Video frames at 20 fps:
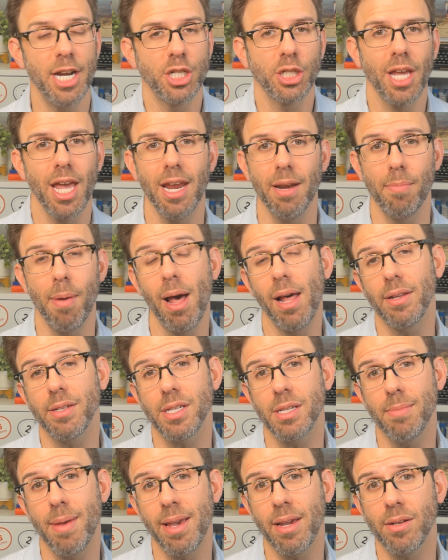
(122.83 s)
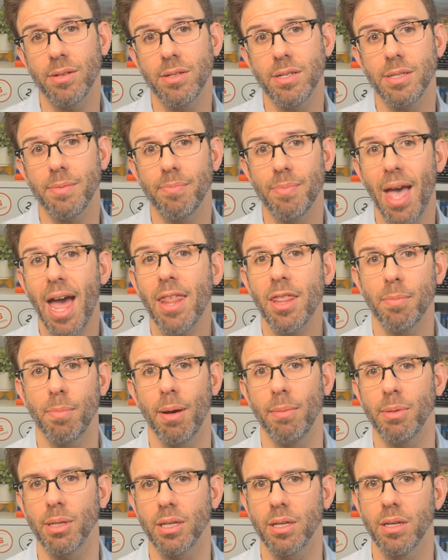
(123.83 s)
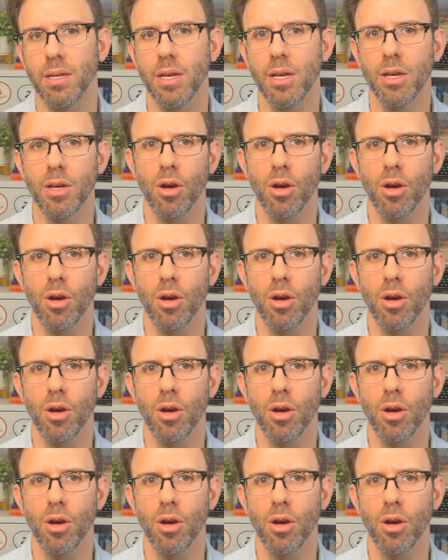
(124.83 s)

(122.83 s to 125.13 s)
educate policymakers and the public